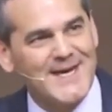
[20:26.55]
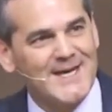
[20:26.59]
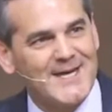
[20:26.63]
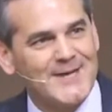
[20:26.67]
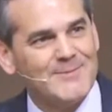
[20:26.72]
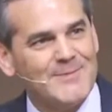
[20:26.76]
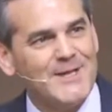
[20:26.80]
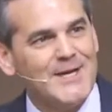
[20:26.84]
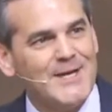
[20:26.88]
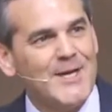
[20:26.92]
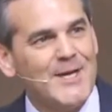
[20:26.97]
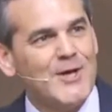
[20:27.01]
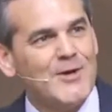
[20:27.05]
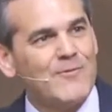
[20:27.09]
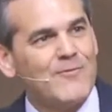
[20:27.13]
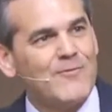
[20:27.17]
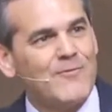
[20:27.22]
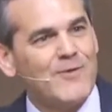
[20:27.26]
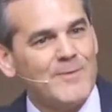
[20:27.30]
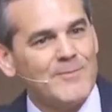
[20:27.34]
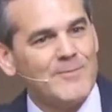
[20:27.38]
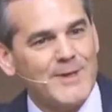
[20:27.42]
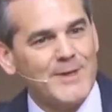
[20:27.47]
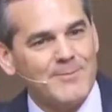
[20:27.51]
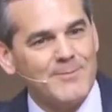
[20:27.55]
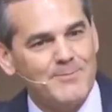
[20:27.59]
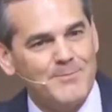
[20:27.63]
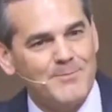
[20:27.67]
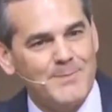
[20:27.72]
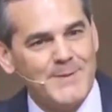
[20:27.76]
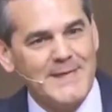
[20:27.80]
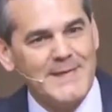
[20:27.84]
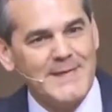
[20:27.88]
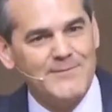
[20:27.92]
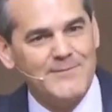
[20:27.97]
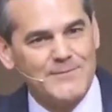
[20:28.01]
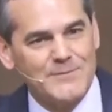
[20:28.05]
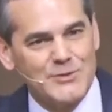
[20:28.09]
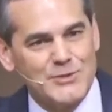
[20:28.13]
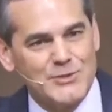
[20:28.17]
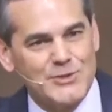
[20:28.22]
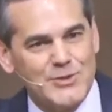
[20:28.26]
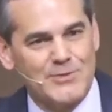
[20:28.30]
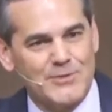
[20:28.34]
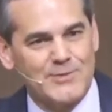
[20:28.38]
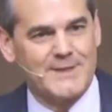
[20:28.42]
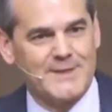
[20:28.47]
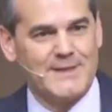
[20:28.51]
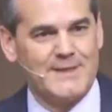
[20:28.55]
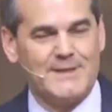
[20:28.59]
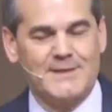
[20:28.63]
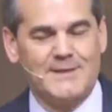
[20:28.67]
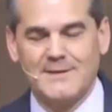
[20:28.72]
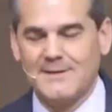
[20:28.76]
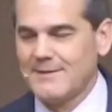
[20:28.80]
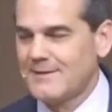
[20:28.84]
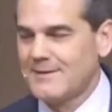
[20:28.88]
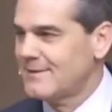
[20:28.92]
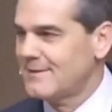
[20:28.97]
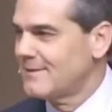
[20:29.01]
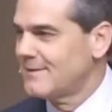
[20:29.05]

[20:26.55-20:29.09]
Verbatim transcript: come from the beef jerky.